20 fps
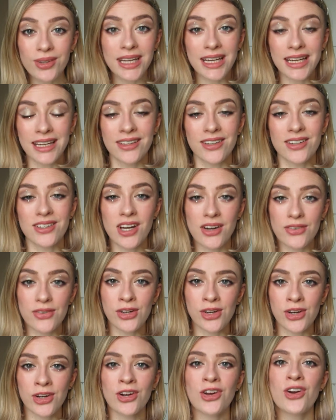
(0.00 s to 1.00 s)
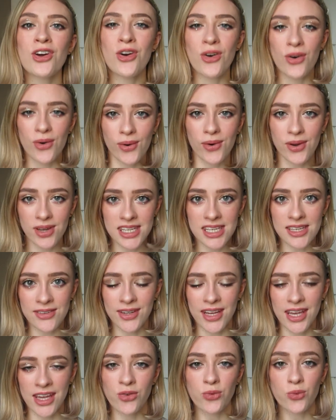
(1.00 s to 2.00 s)
morning, good afternoon, or good
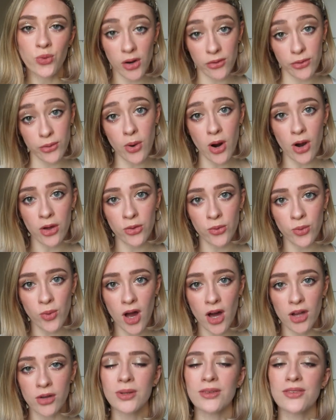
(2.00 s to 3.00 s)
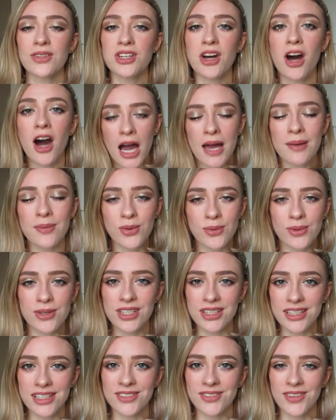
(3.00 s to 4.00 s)
evening, wherever you are in the world, whatever time you're
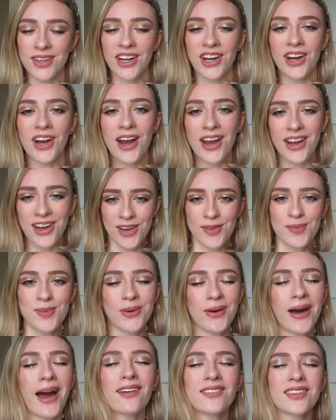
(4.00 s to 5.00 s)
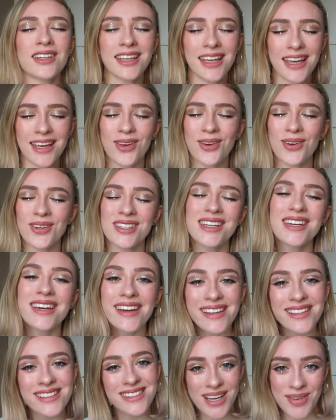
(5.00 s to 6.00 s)
watching this video. I hope you're having a good
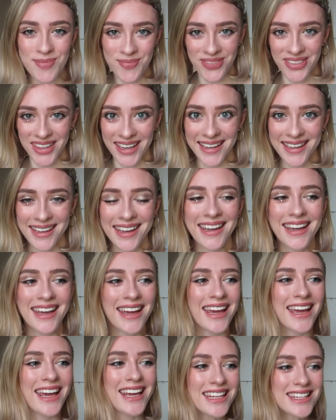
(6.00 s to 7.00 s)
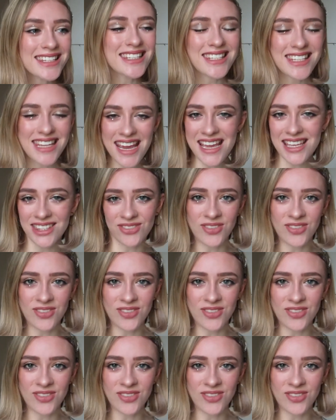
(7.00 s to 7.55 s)
something. In today's